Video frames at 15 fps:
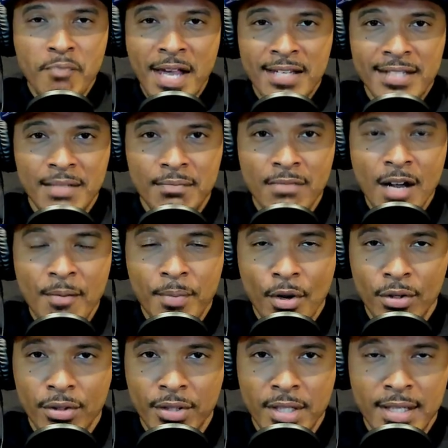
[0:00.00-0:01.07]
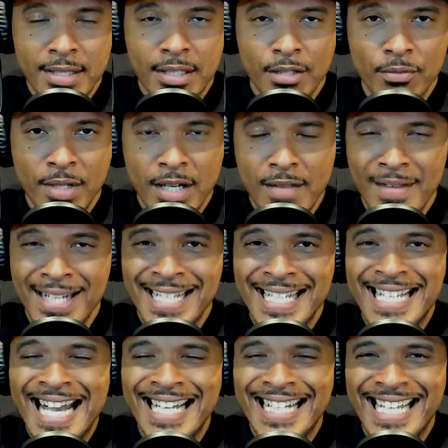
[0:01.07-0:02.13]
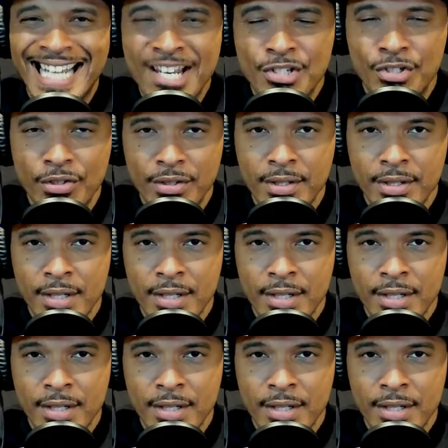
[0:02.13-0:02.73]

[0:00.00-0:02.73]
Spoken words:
him up early in his career and then he got injured?